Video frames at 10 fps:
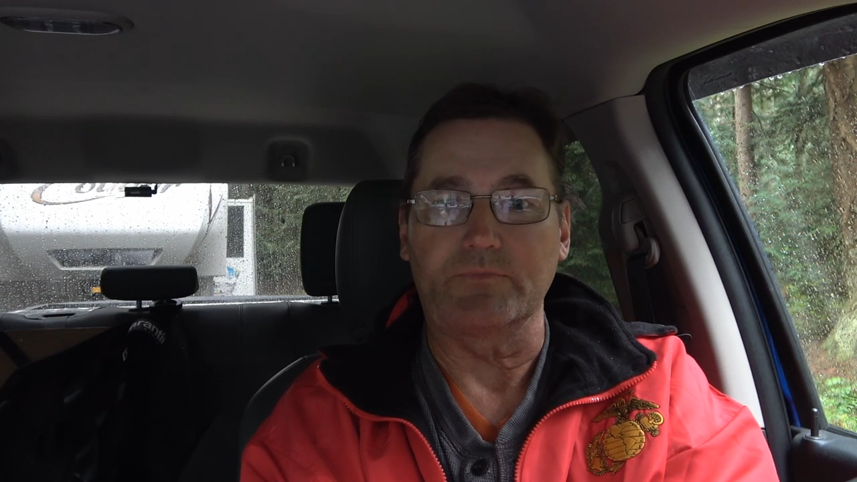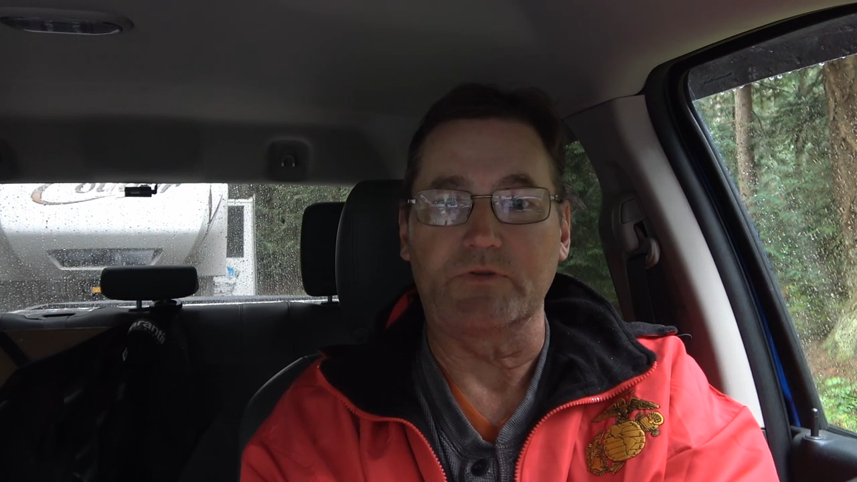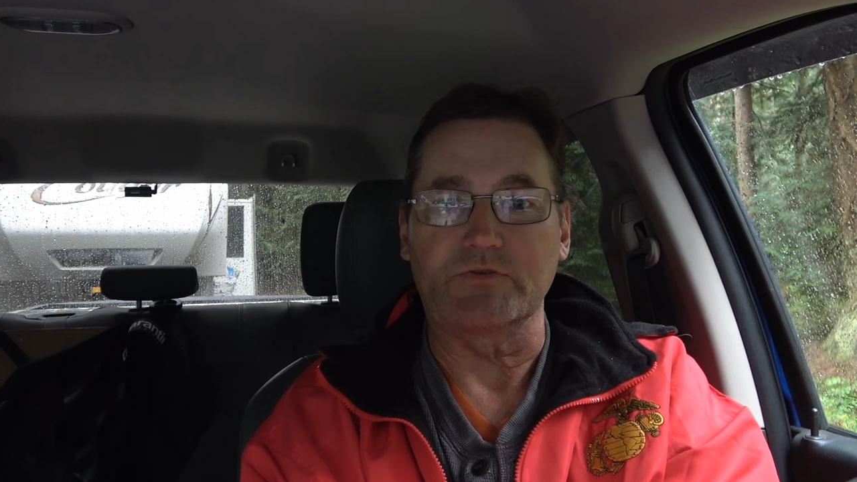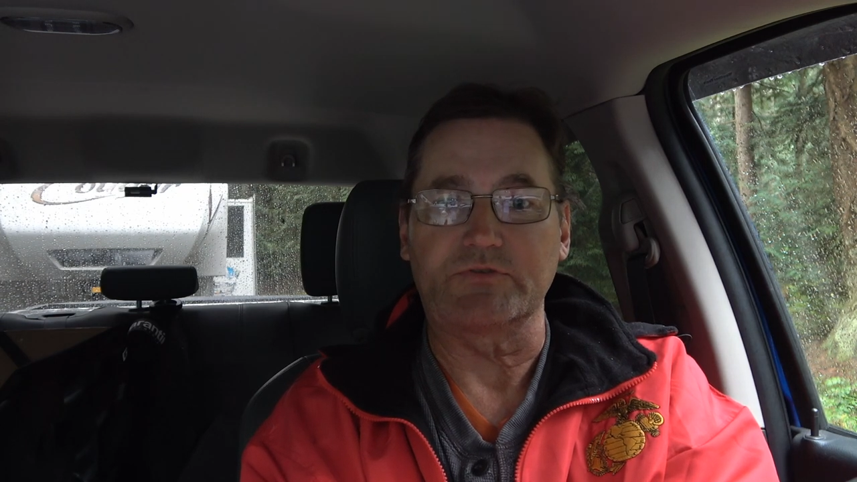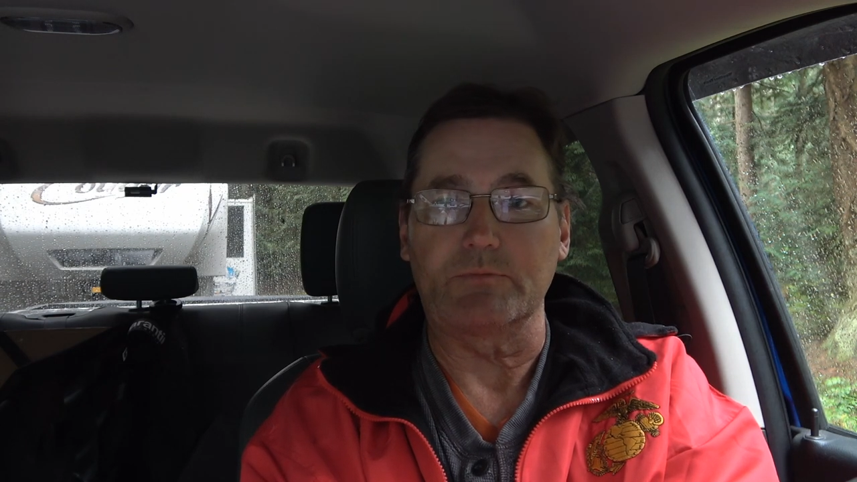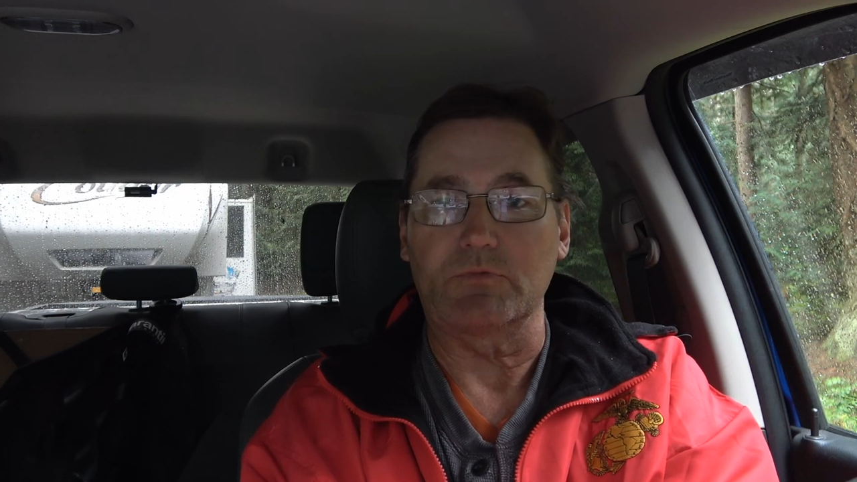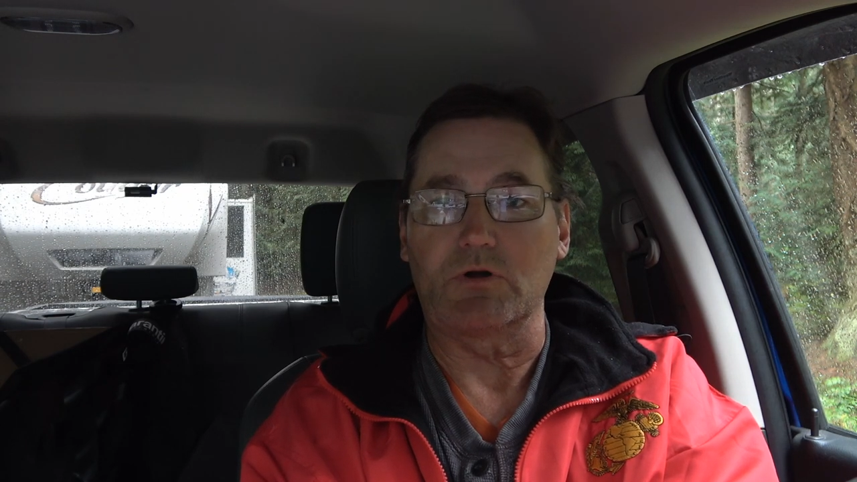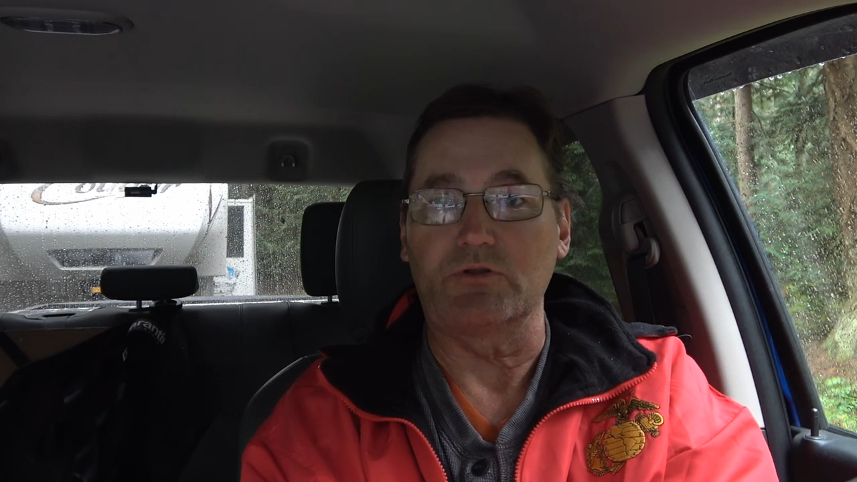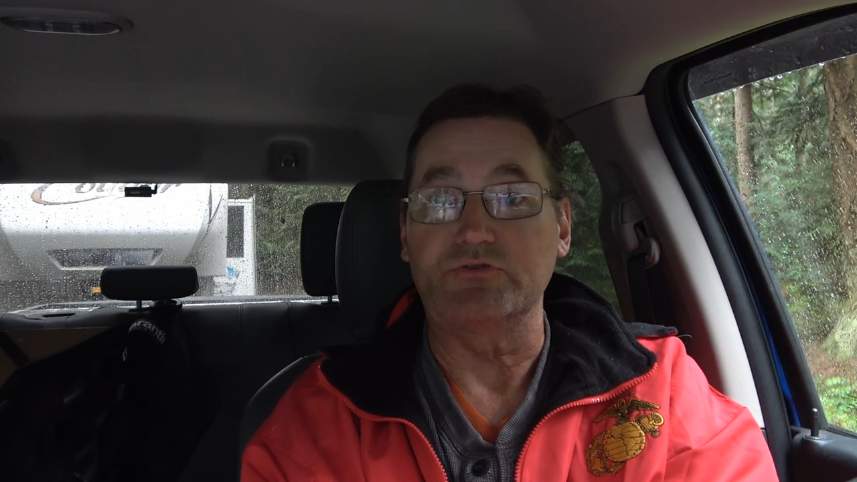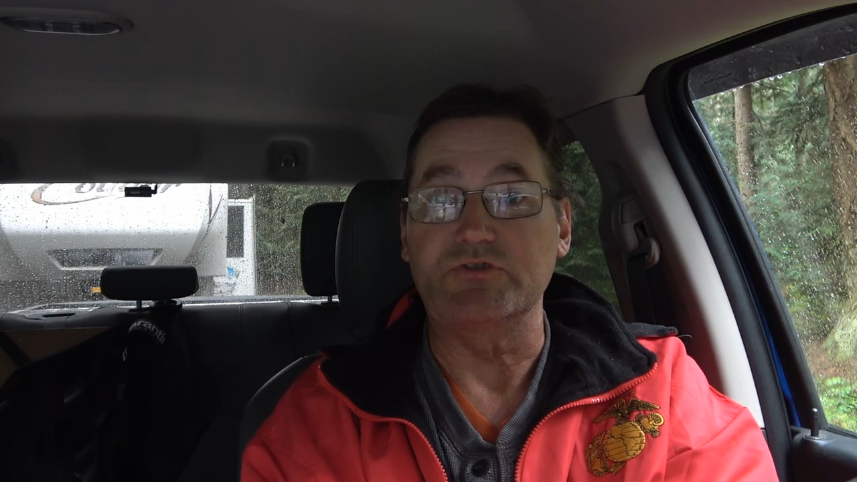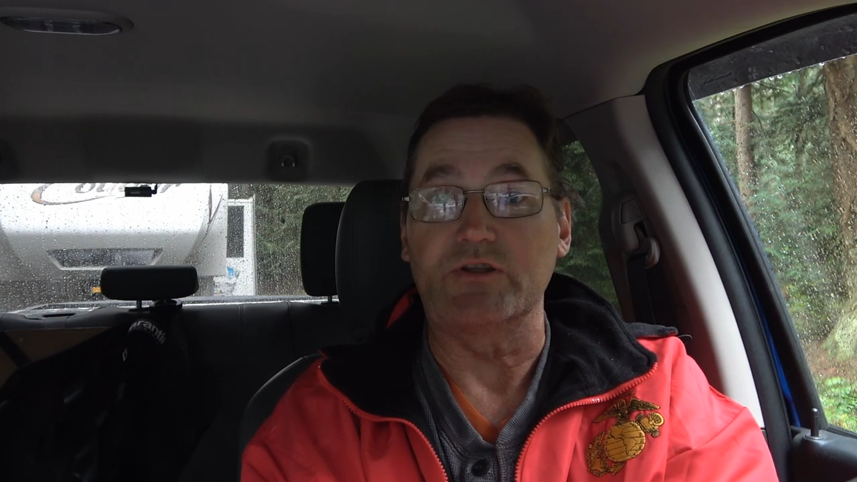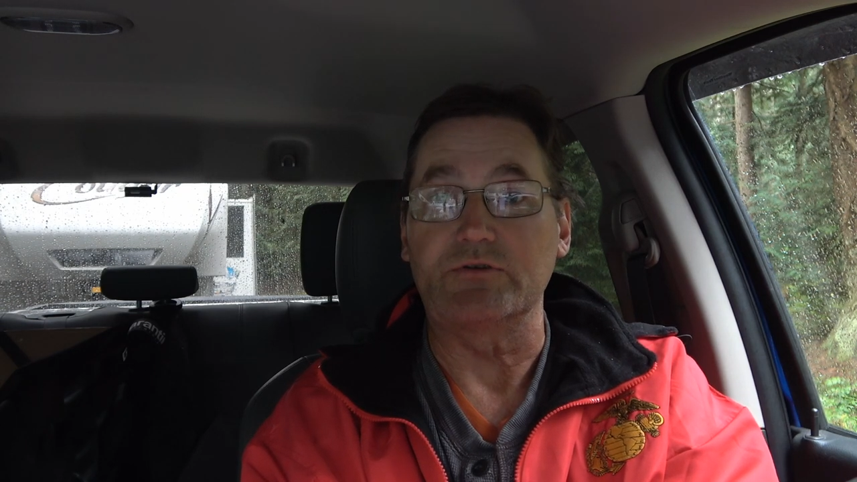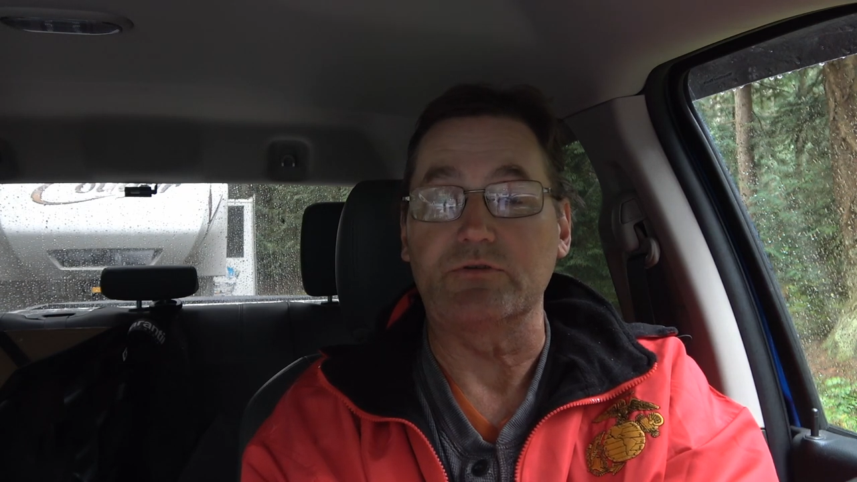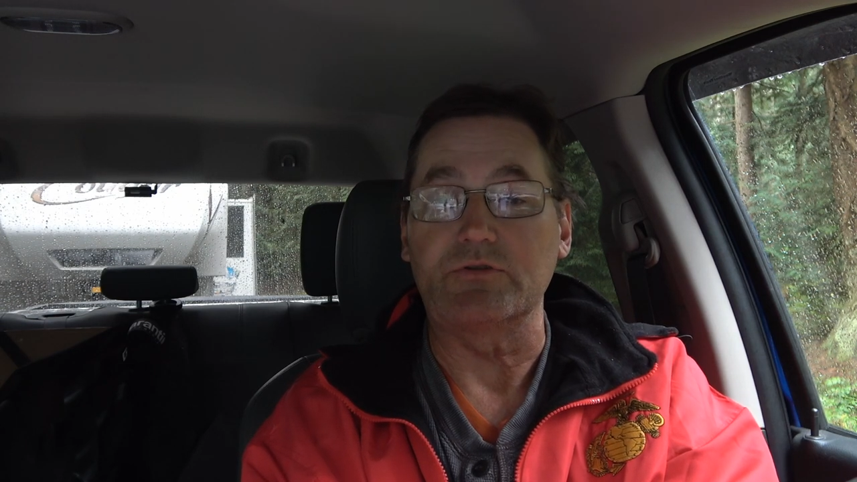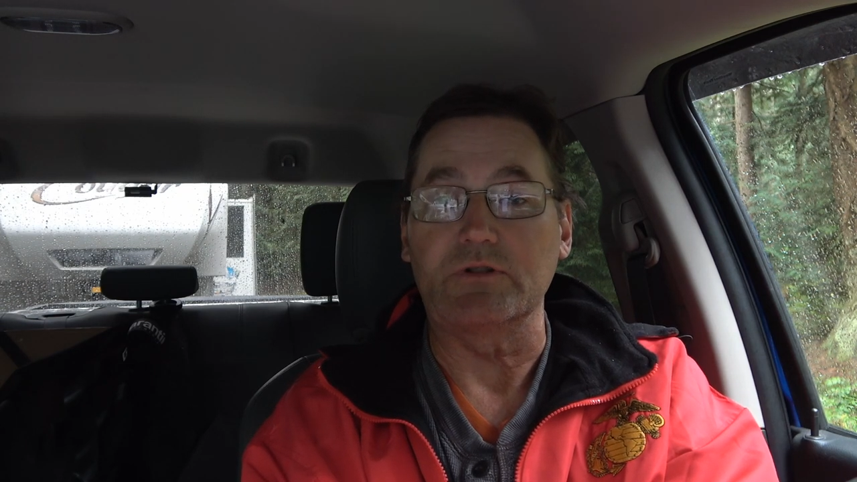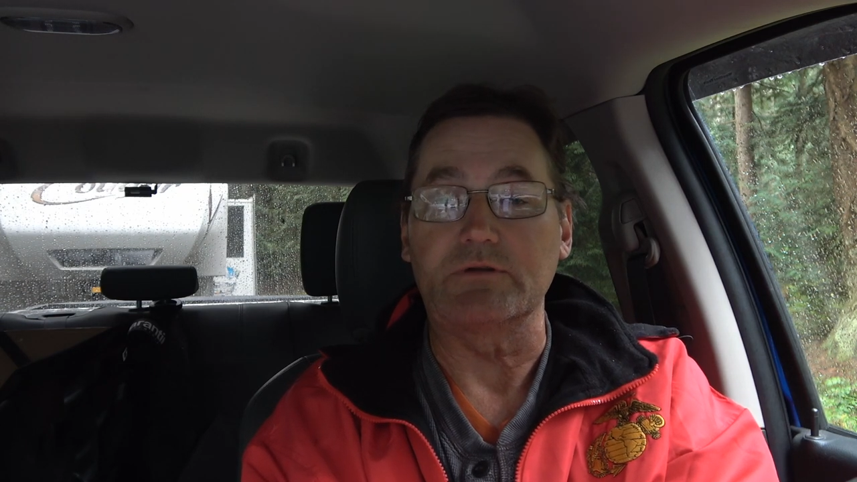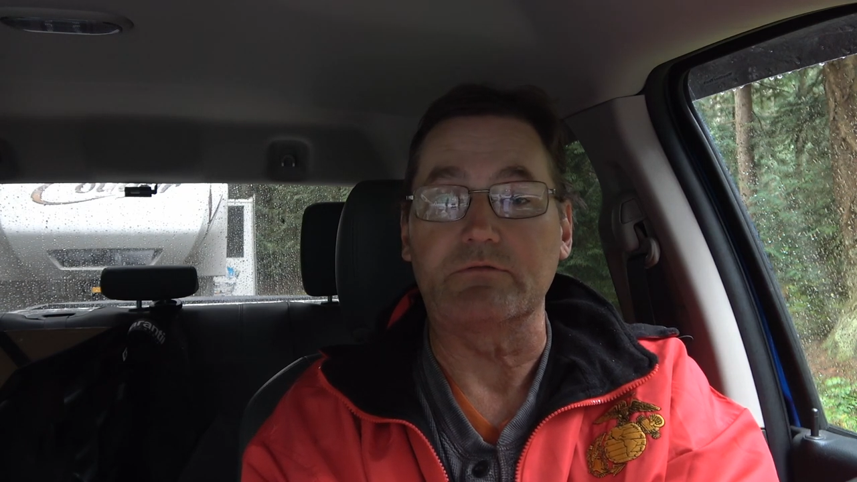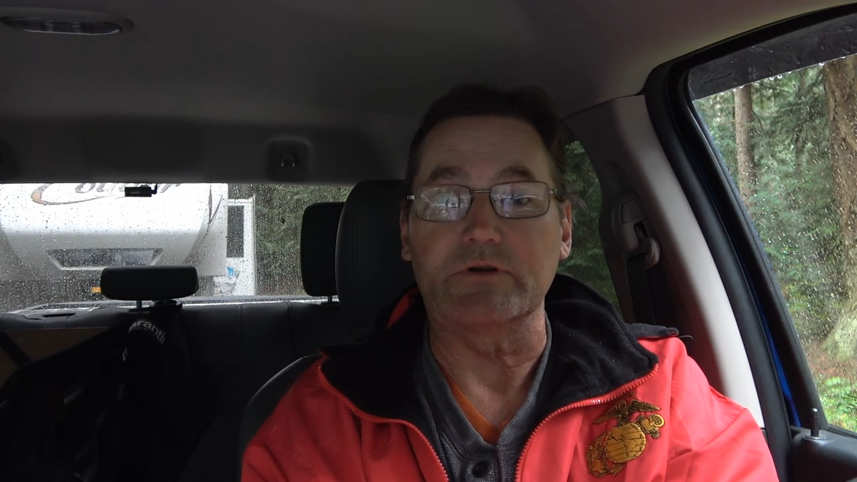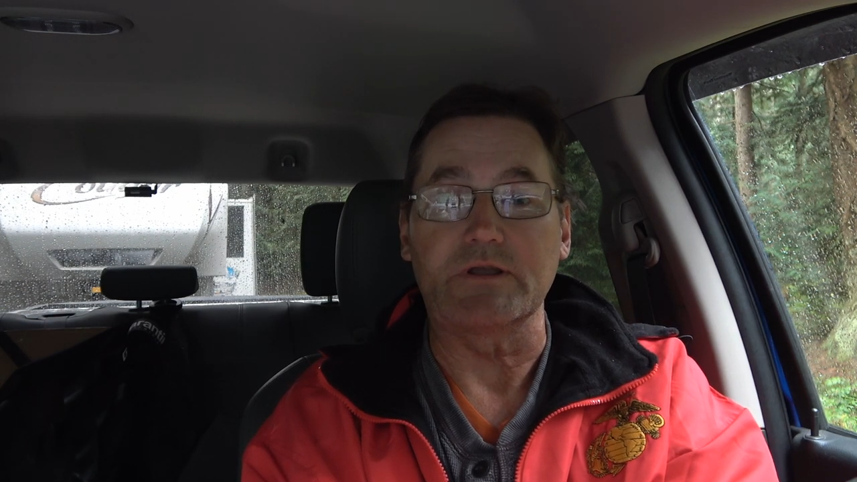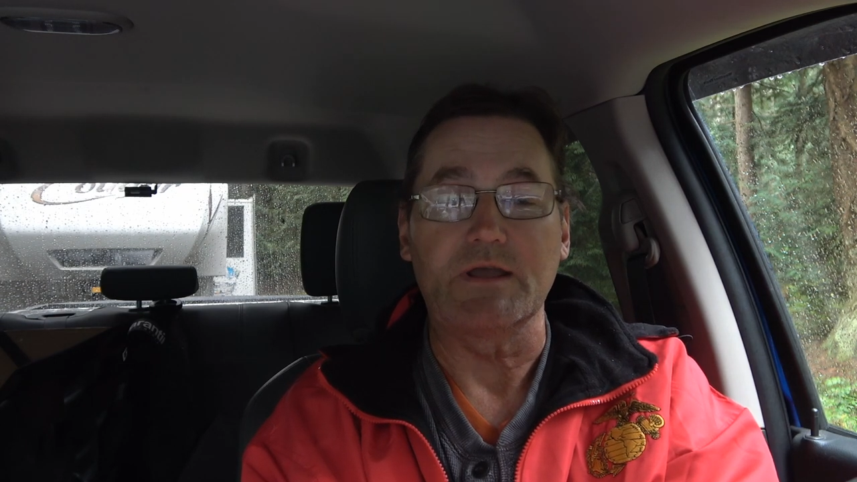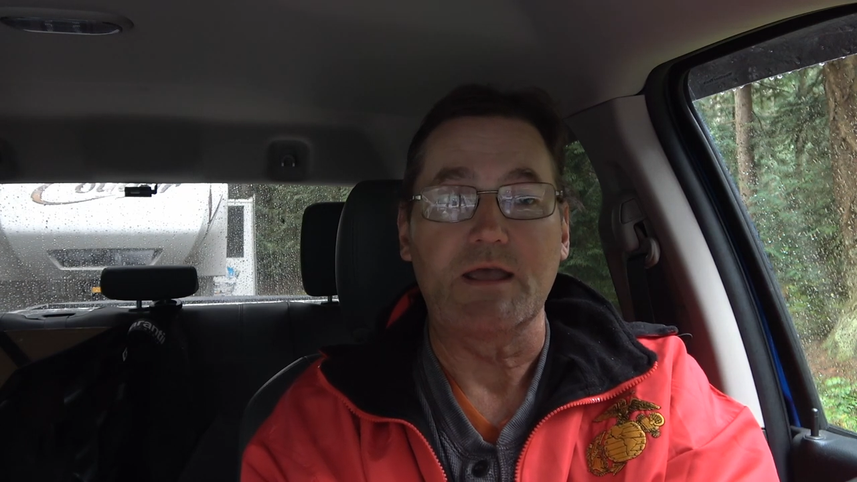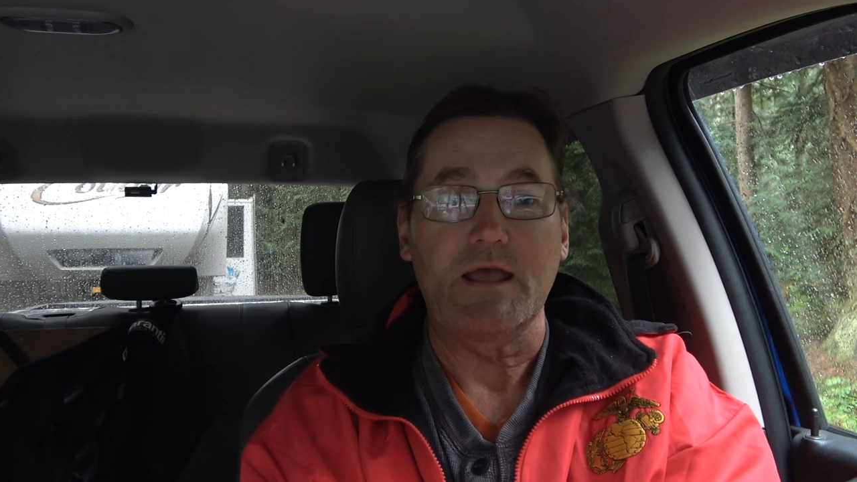there's something called General Delivery,